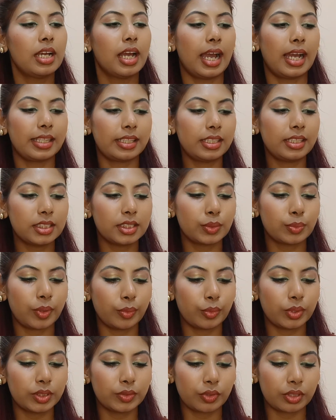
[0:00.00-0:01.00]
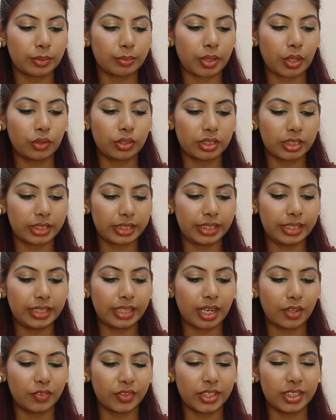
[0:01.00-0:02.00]
I think this one was for about
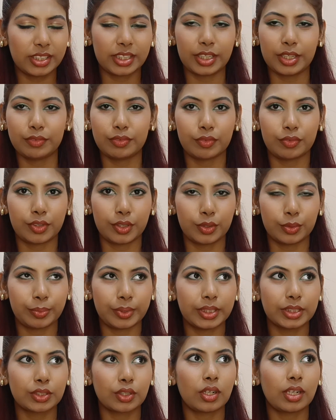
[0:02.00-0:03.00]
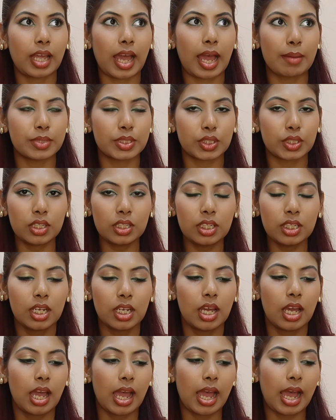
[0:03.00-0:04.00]
350 rupees on Amazon,
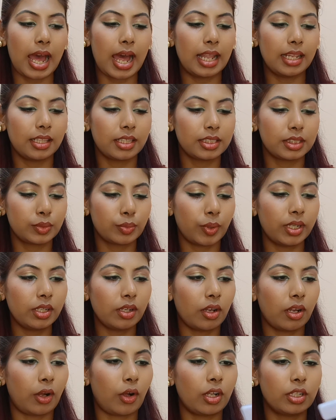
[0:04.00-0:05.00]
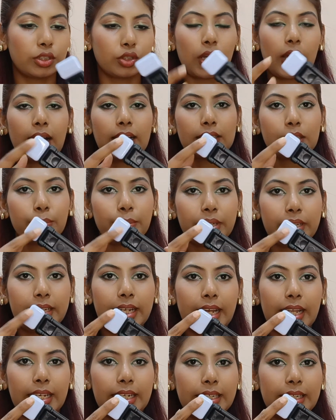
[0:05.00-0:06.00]
and this one also has a
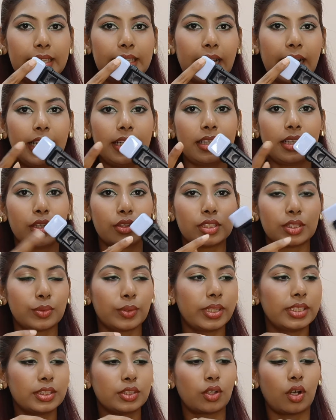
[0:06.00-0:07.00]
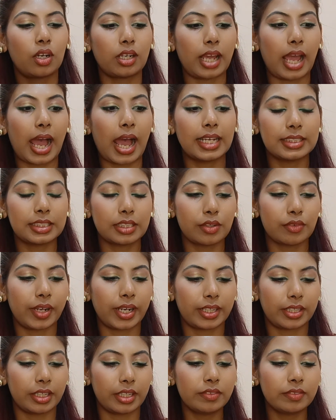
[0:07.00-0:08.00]
mini LED light. Now this one is not as
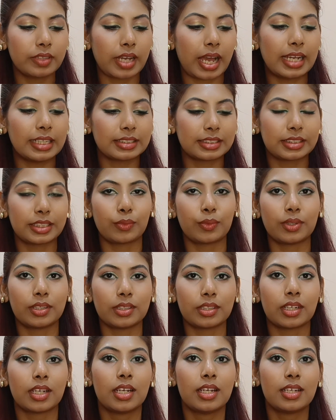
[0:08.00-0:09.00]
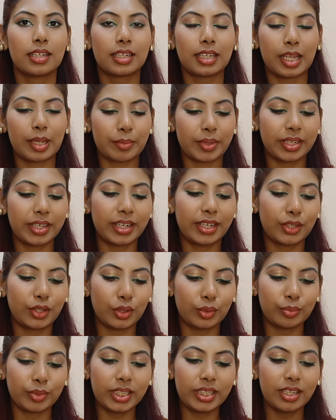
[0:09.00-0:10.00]
effective as they were claiming it
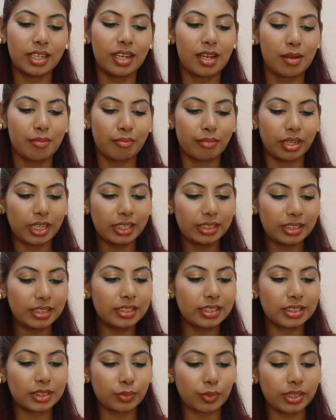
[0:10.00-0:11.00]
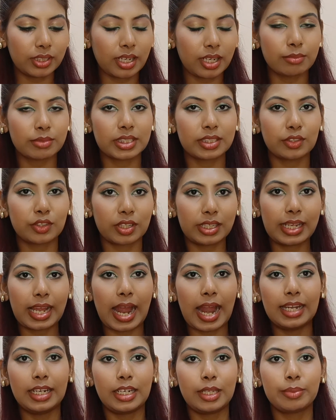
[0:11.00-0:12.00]
to be, but I think this one comes in really
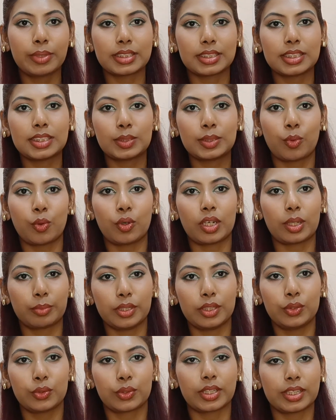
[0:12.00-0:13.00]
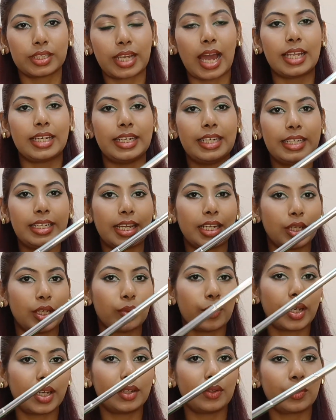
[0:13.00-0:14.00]
handy because it's portable. You can carry it anywhere.